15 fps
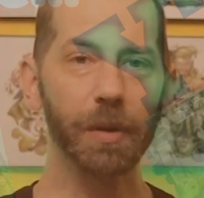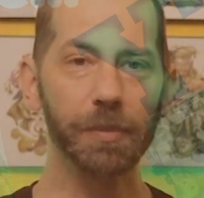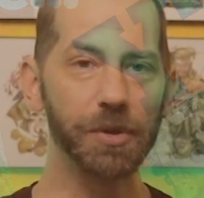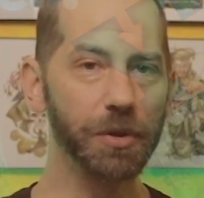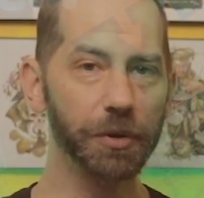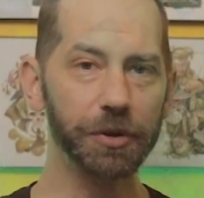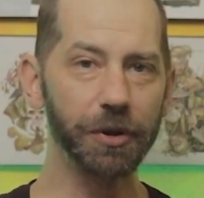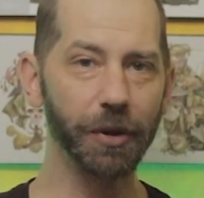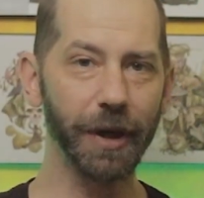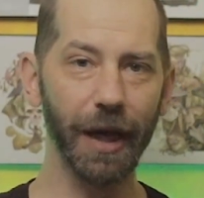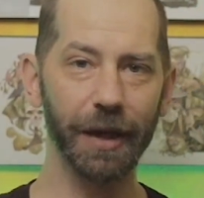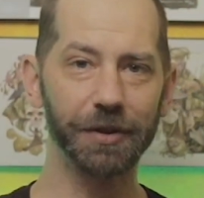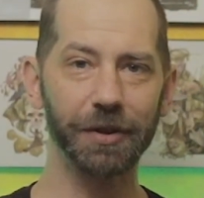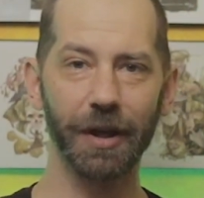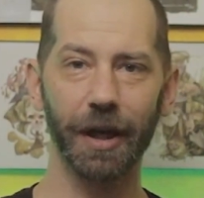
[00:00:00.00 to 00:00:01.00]
to
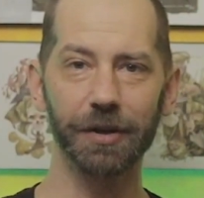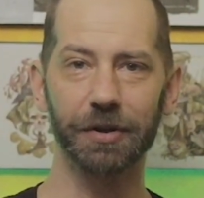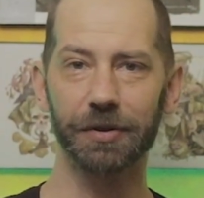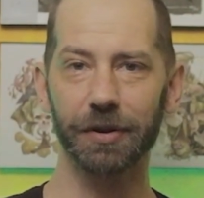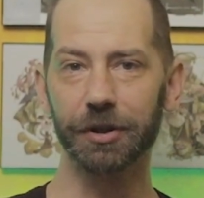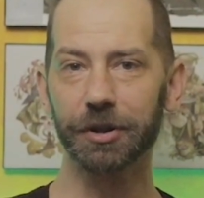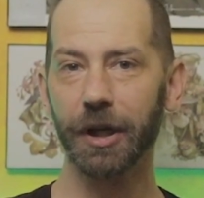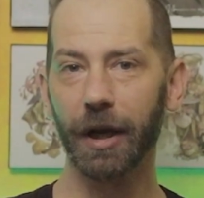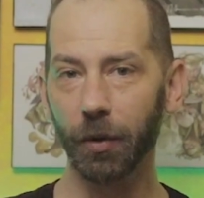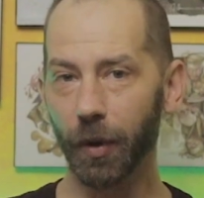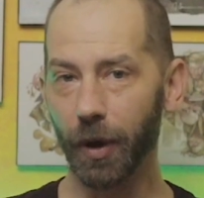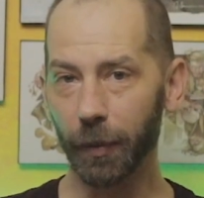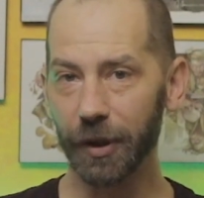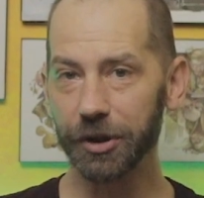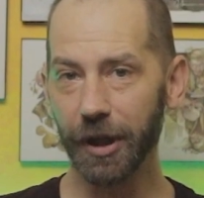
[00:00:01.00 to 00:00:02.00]
Stochastic Agency, a channel
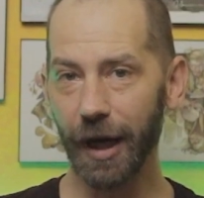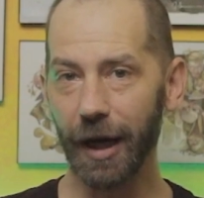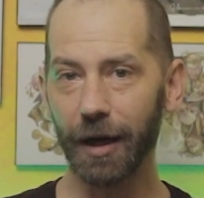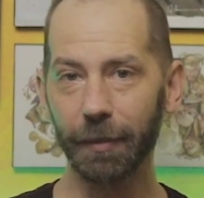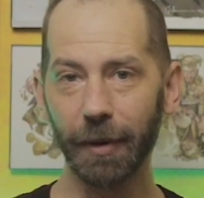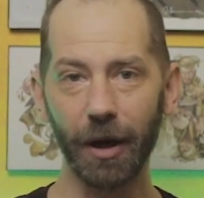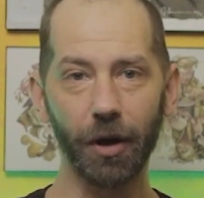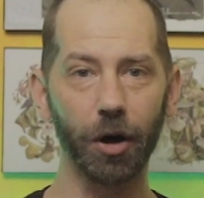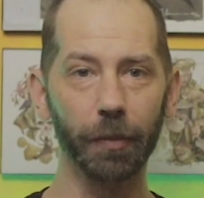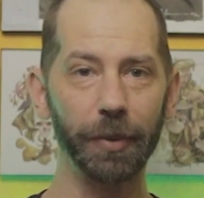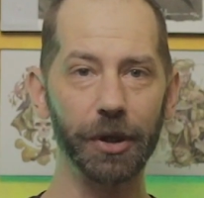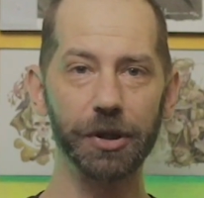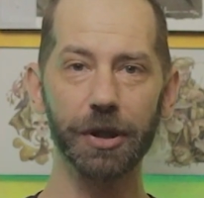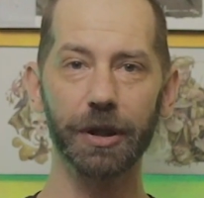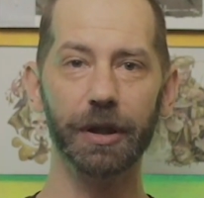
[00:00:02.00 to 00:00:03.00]
where we chat about
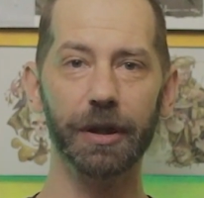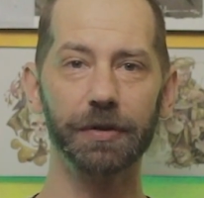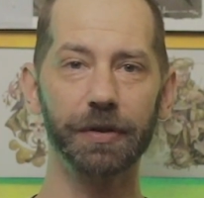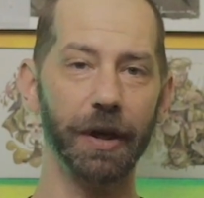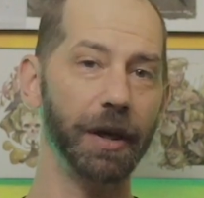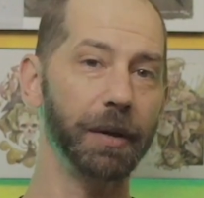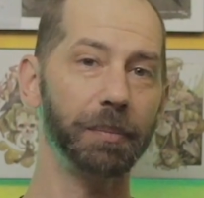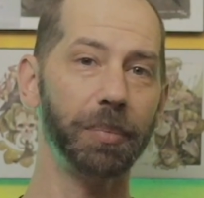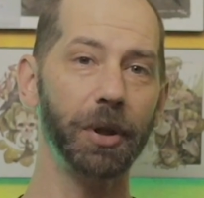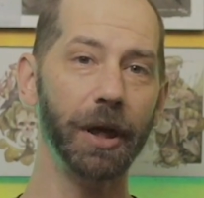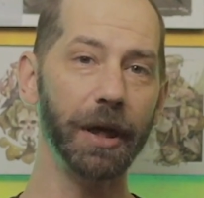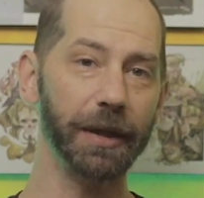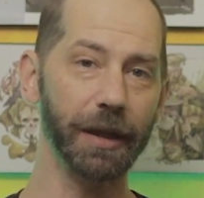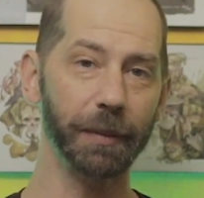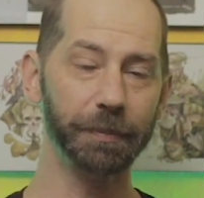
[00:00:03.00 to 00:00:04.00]
RPGs and
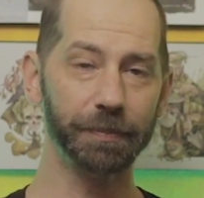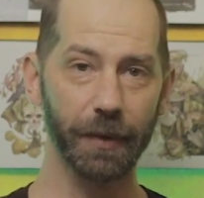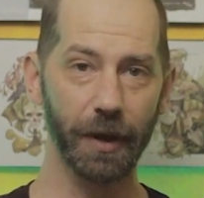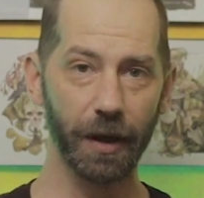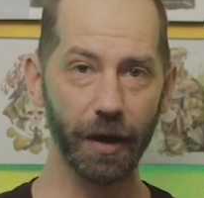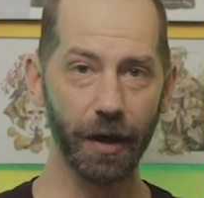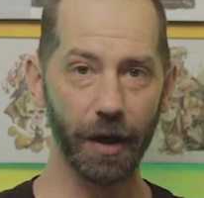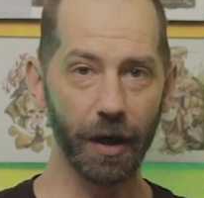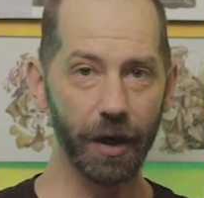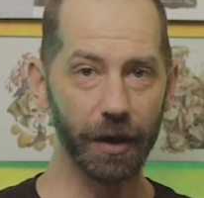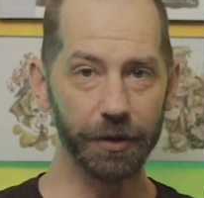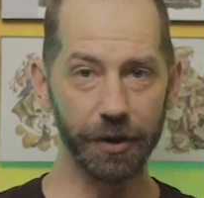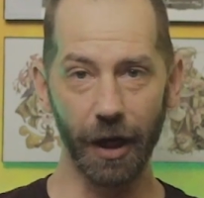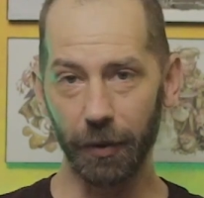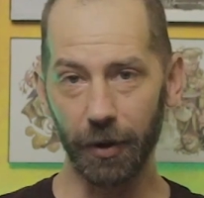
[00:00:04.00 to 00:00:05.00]
playing them.
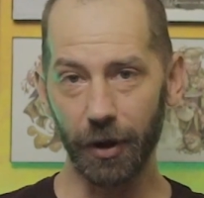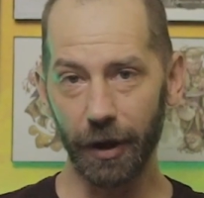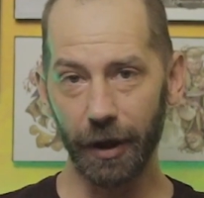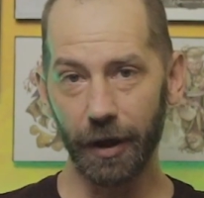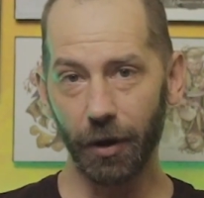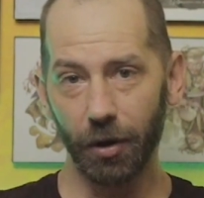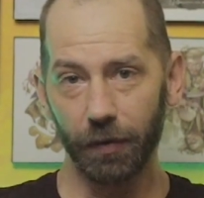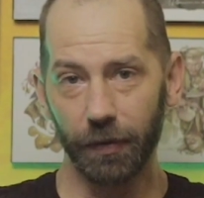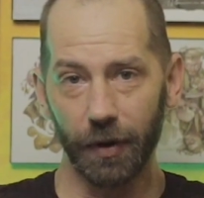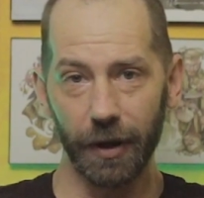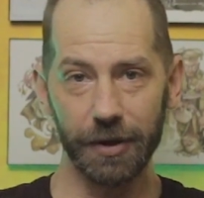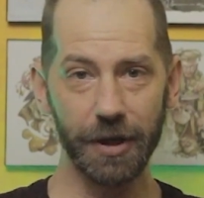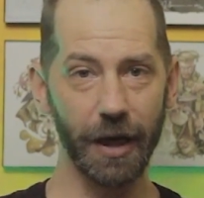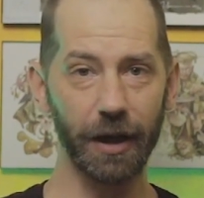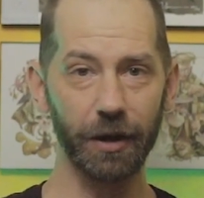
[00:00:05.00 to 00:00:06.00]
Today we're going to go over
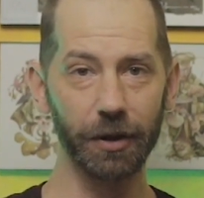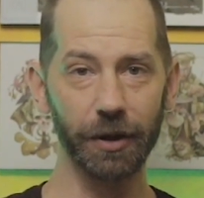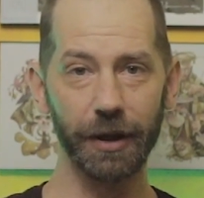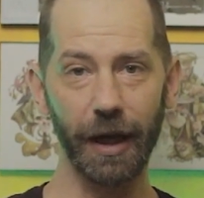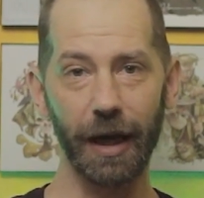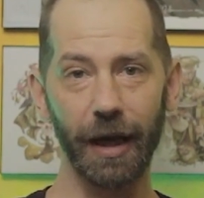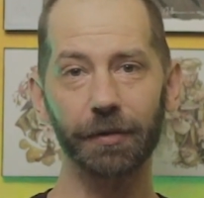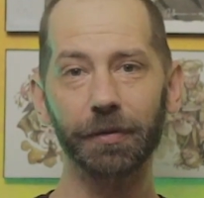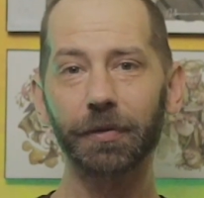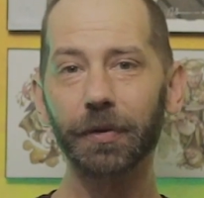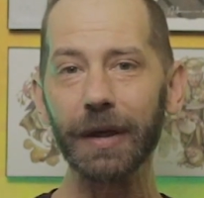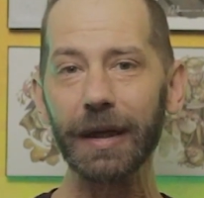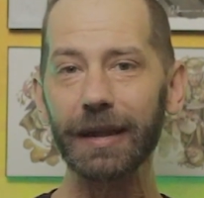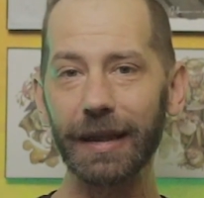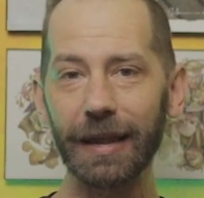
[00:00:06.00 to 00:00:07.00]
and take a look at
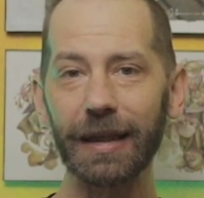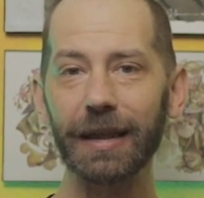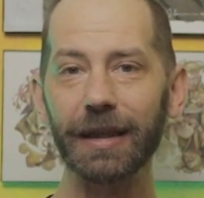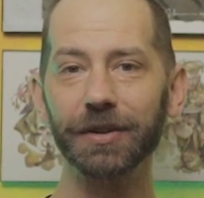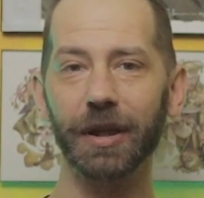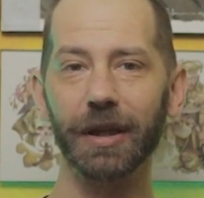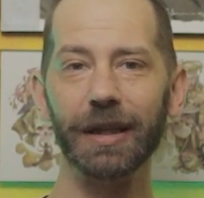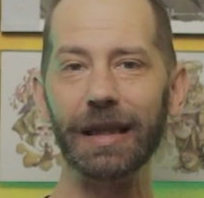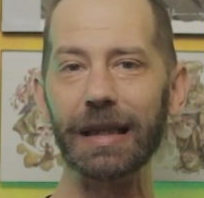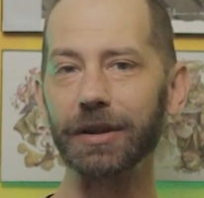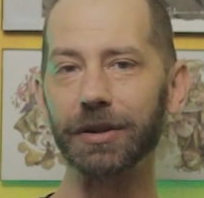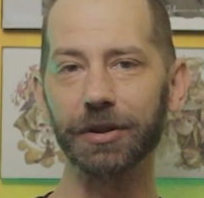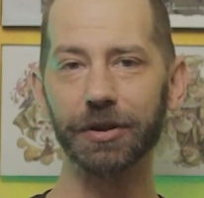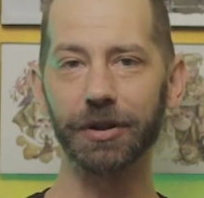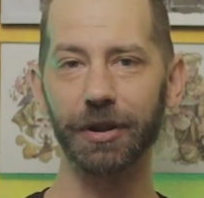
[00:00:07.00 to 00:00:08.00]
Free League's
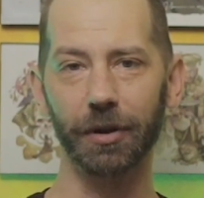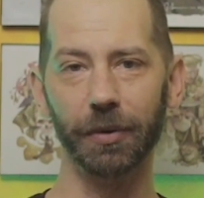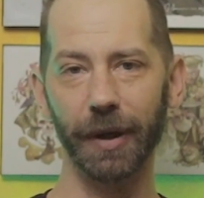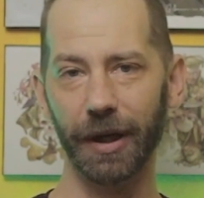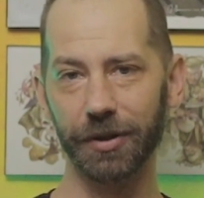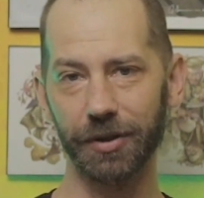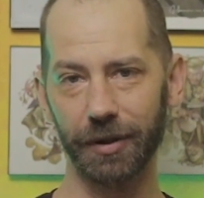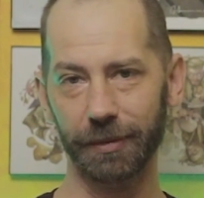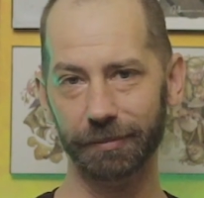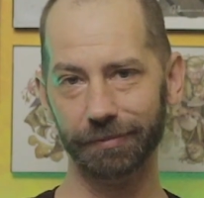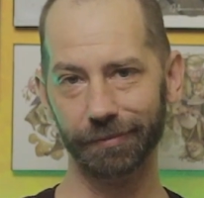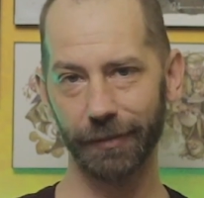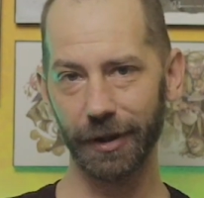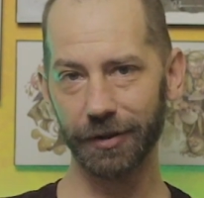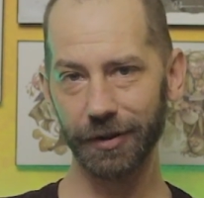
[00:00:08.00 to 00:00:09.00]
Year Zero engine,
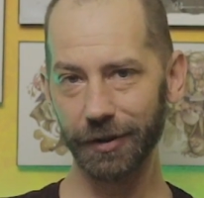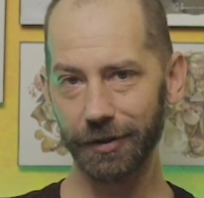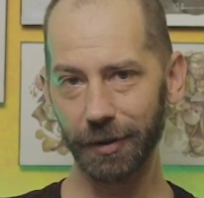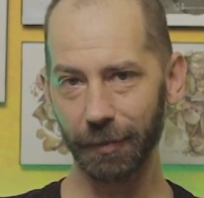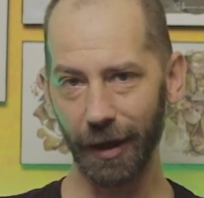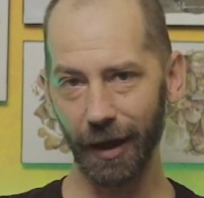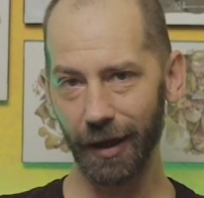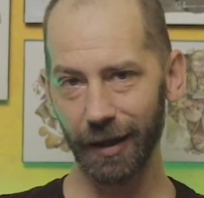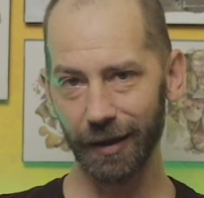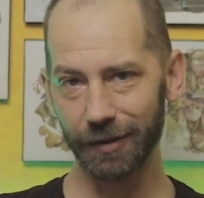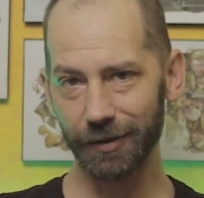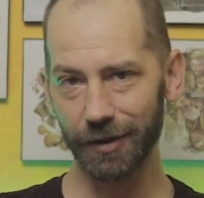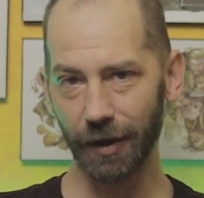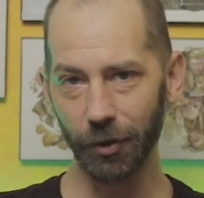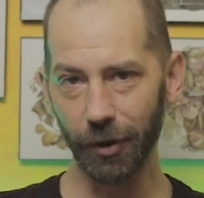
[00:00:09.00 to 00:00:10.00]
the system behind
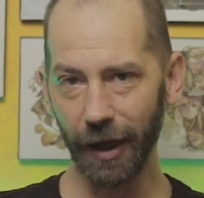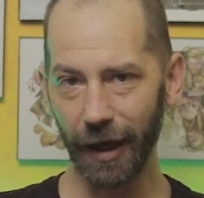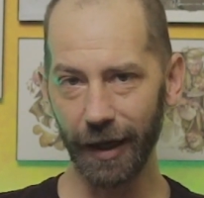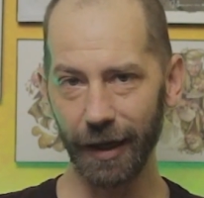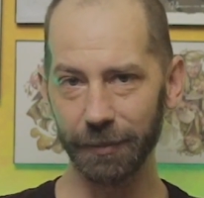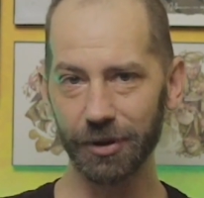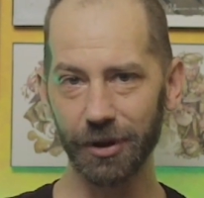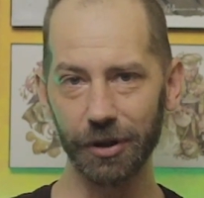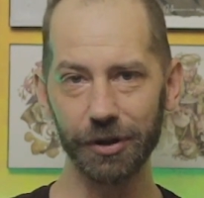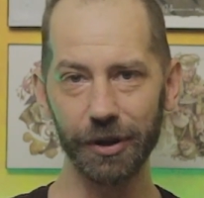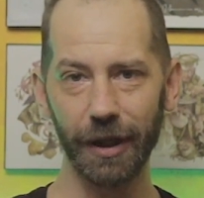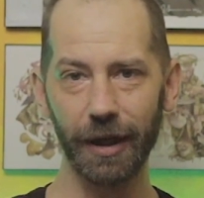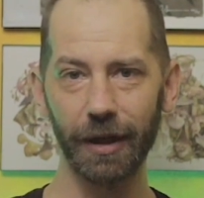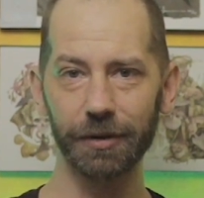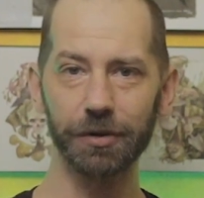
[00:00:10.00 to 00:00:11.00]
several games such
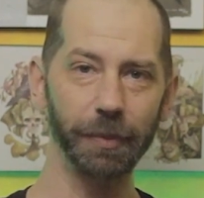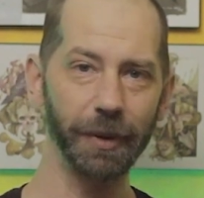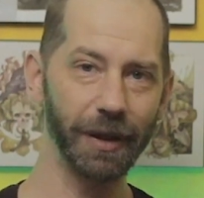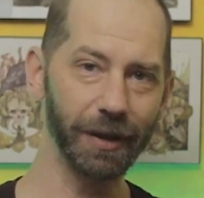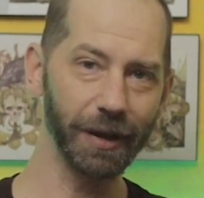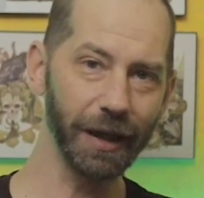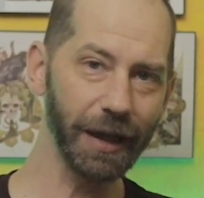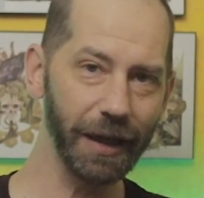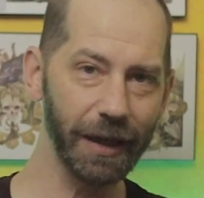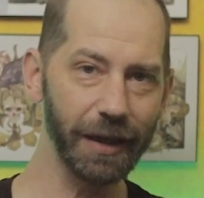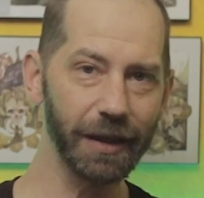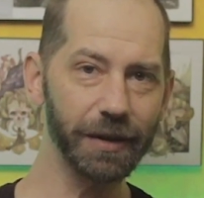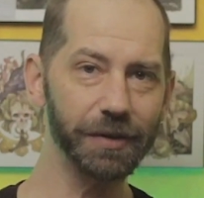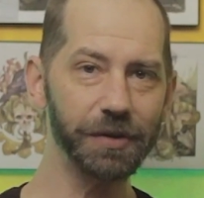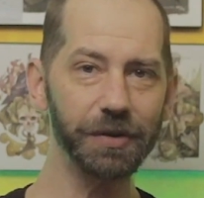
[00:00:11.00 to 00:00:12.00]
as Forbidden
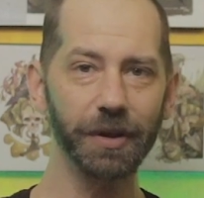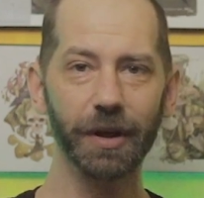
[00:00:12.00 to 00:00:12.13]
Lands,